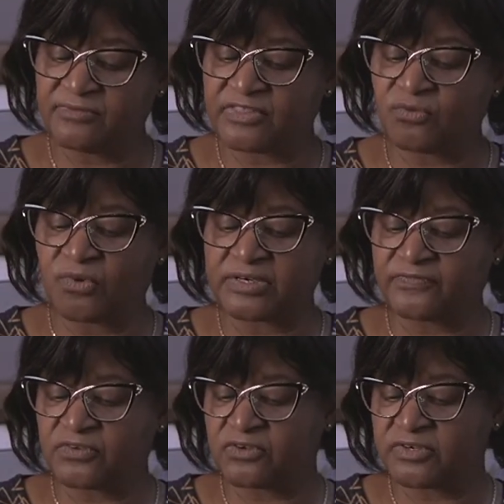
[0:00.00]
with a
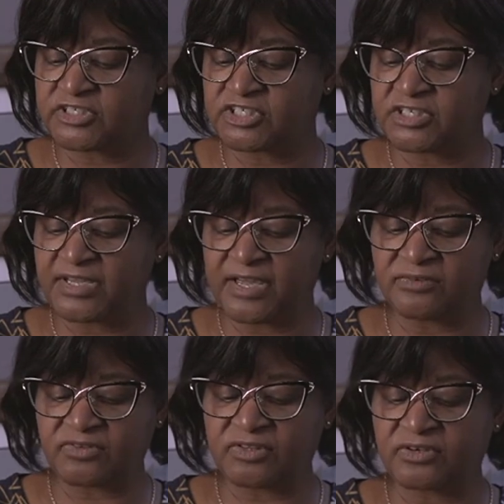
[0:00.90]
wonderful Christian
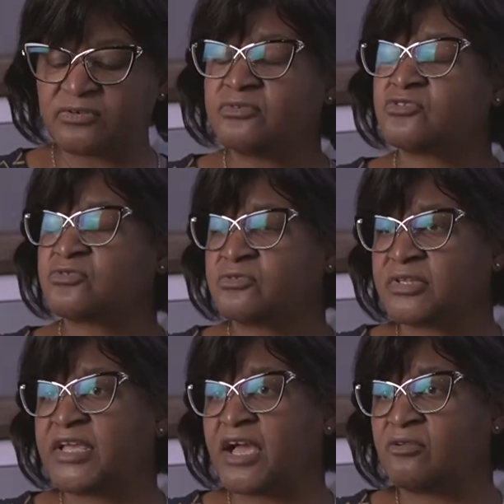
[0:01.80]
counselor who
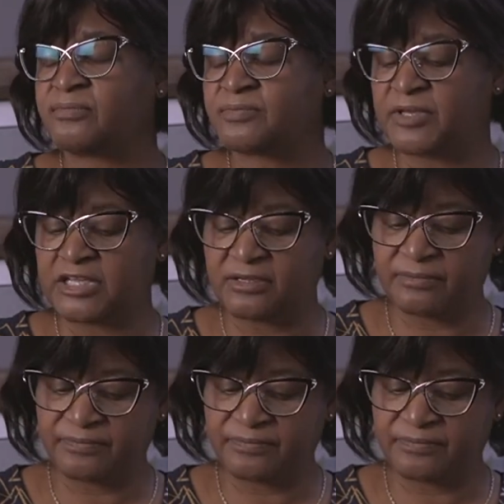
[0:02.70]
truly helped me.